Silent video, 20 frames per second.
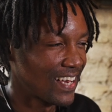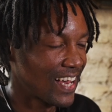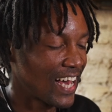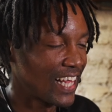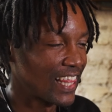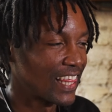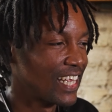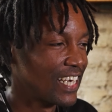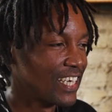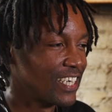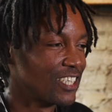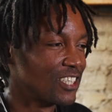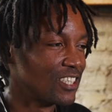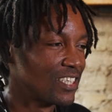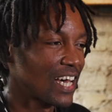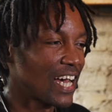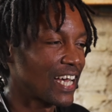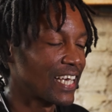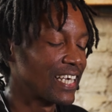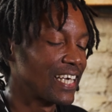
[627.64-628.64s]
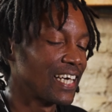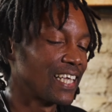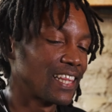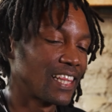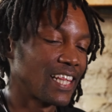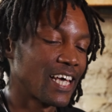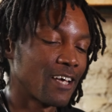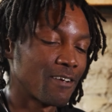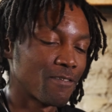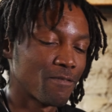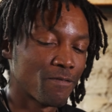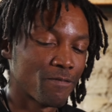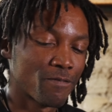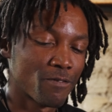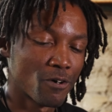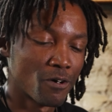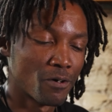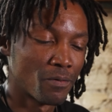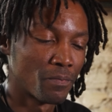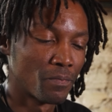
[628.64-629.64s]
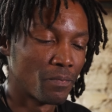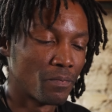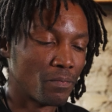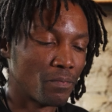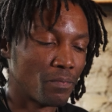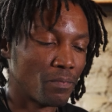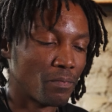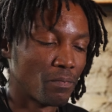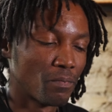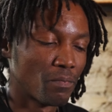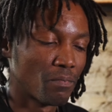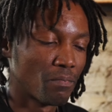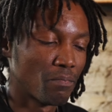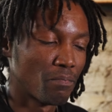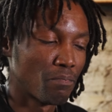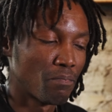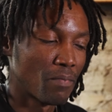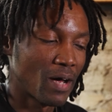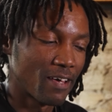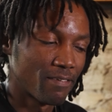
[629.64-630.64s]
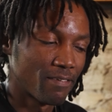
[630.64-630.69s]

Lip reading: I think I get that from my